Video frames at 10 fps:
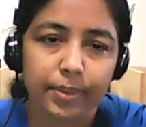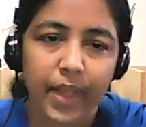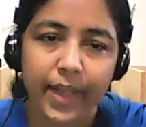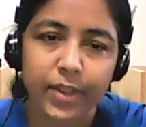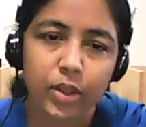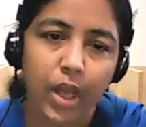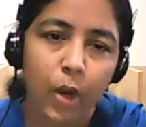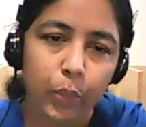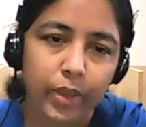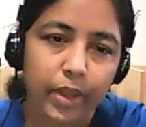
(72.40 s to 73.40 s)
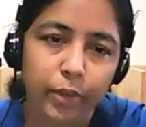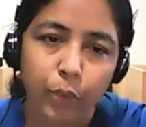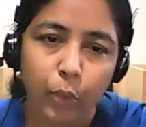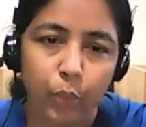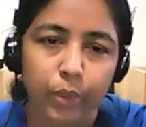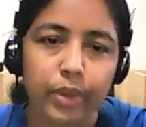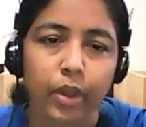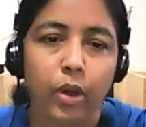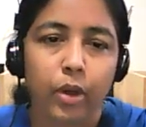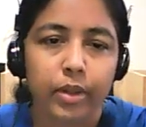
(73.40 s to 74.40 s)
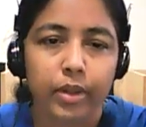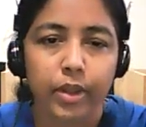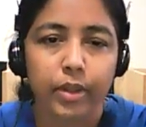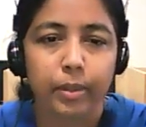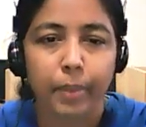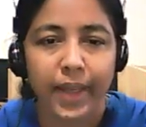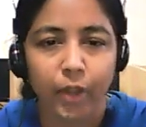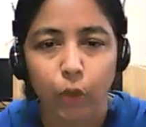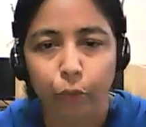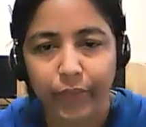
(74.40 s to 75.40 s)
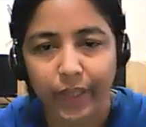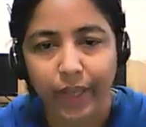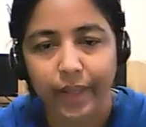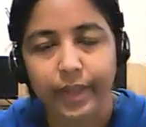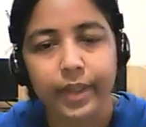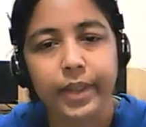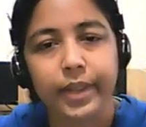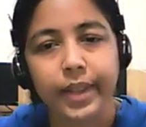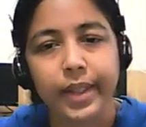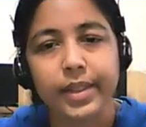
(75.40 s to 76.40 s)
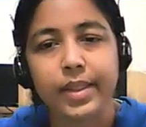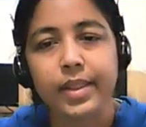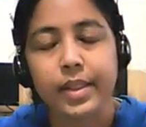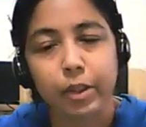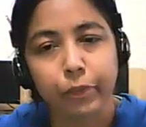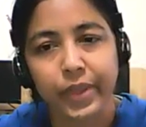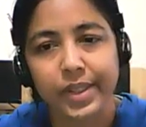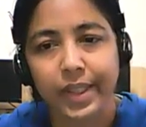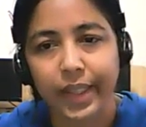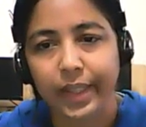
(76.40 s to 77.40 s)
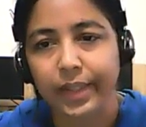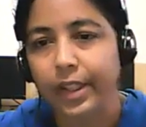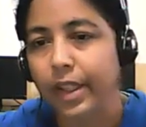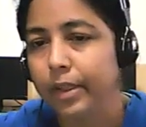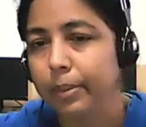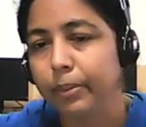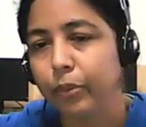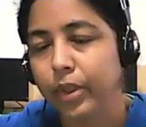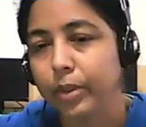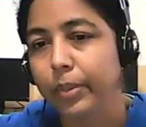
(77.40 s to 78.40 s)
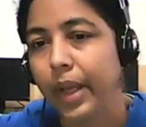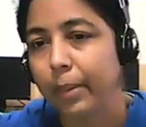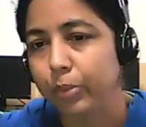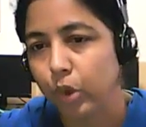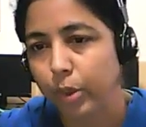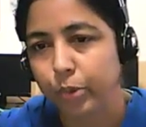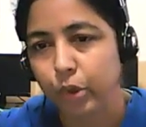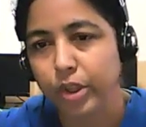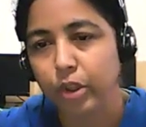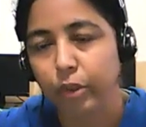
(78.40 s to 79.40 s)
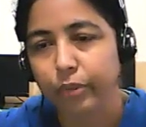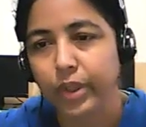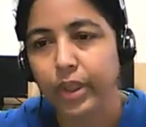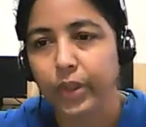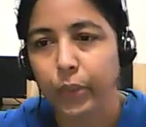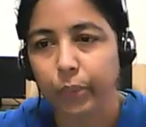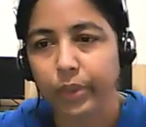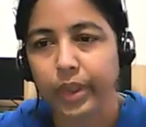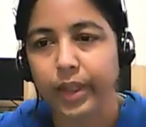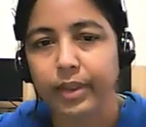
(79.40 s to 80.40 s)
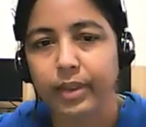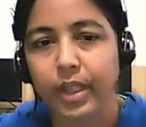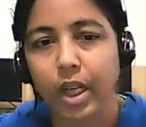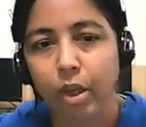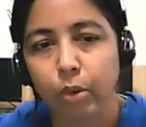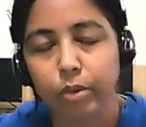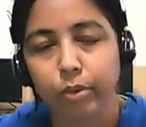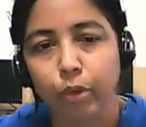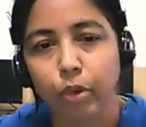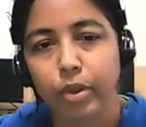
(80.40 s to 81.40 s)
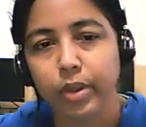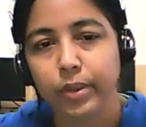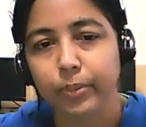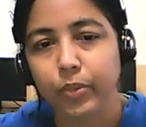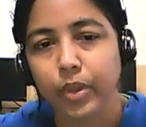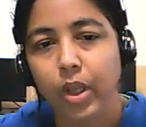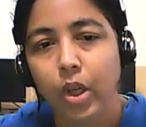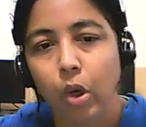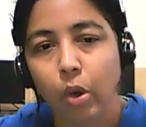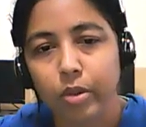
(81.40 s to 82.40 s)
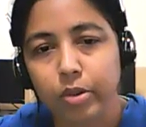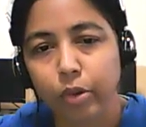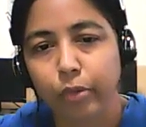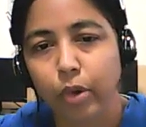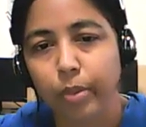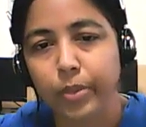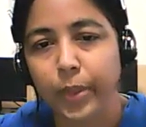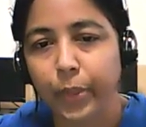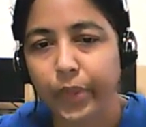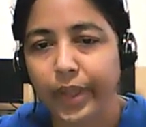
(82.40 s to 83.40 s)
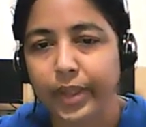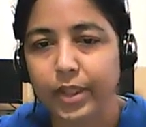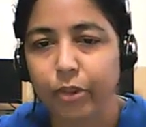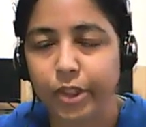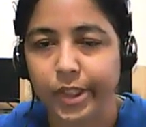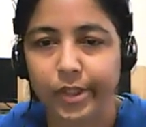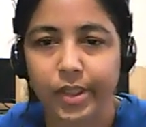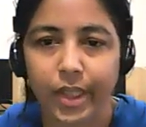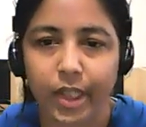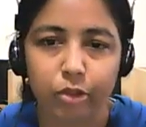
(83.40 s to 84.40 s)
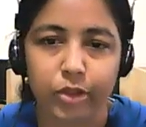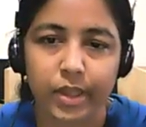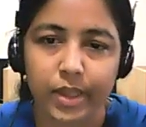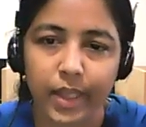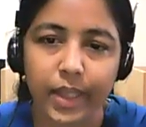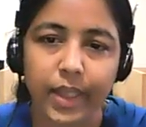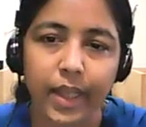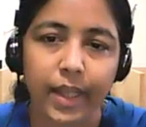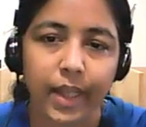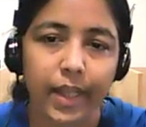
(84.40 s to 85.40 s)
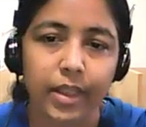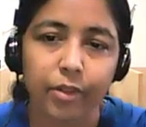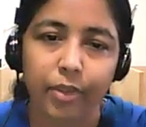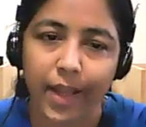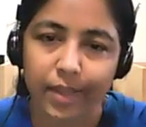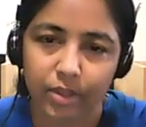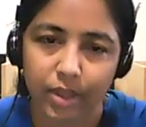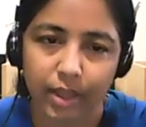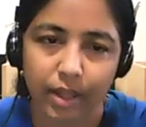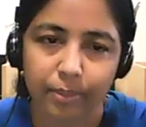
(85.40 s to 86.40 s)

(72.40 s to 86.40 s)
Its outer fold or the microvilli increase the surface area from absorption of the nutrients. The outfold also form the protective shields around the cilia and flagella.